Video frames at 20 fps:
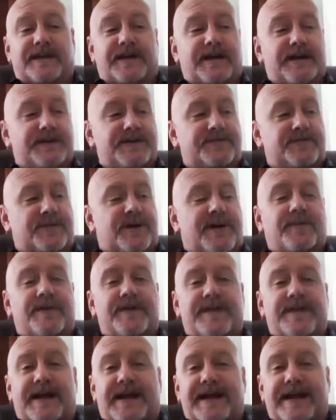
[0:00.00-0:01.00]
a
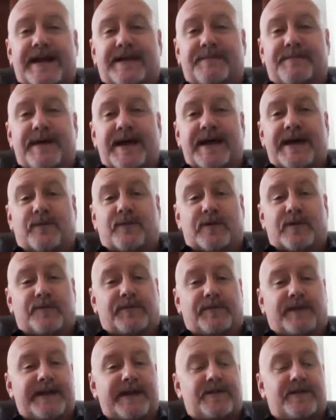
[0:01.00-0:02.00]
drummer that I had met, we were
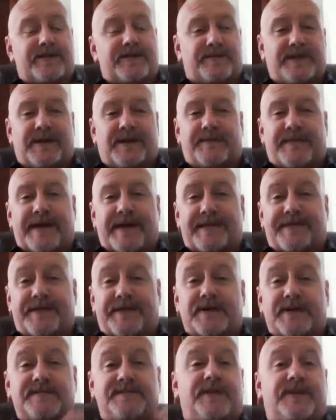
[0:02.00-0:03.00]
playing with a big band.
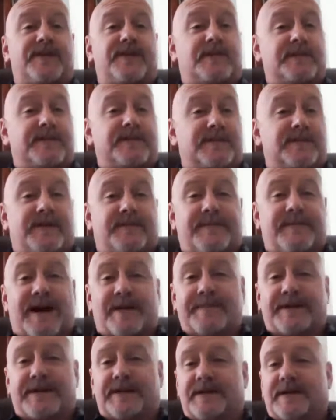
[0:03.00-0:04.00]
Those of you who know a little bit
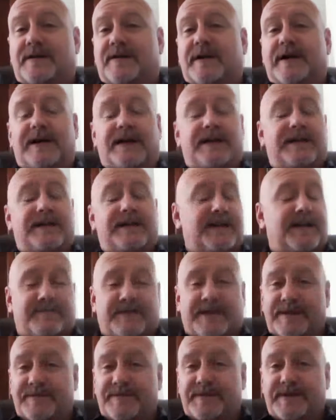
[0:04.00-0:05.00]
about me know I love
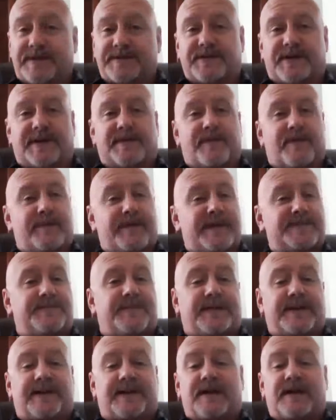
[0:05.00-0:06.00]
playing music. I'm a bass
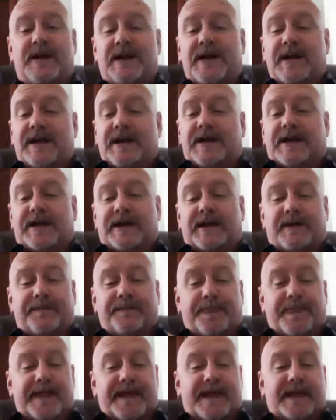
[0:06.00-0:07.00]
player,
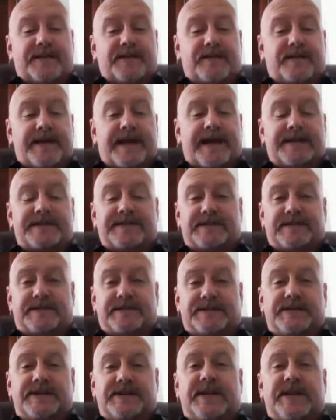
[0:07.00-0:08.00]
and I do that to
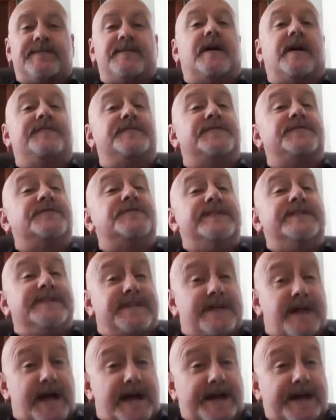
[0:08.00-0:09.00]
keep me off the streets
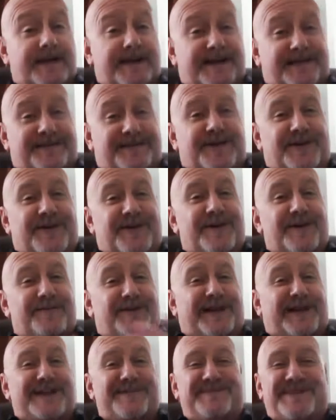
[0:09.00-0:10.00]
at night. I love to go out and
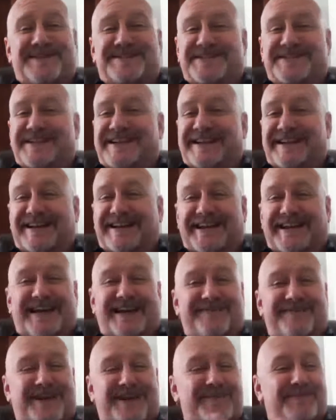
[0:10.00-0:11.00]
play music, and
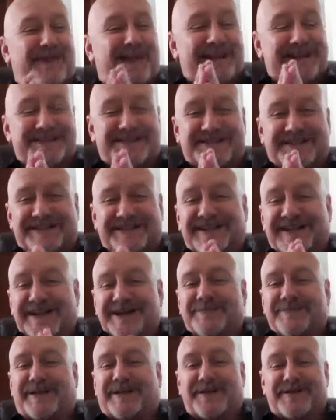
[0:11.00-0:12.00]
I'm very blessed to
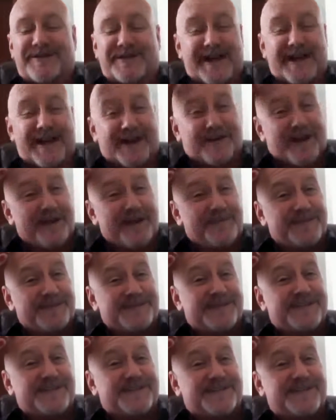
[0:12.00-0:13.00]
play with a lot of great
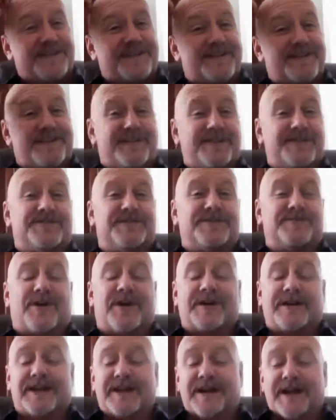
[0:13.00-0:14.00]
musicians here in the Houston
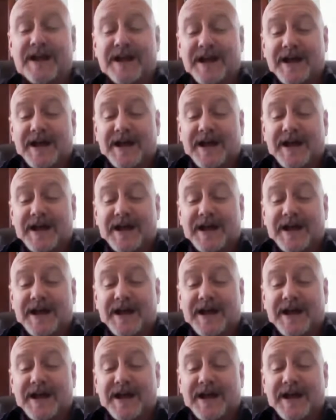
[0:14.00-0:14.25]
market.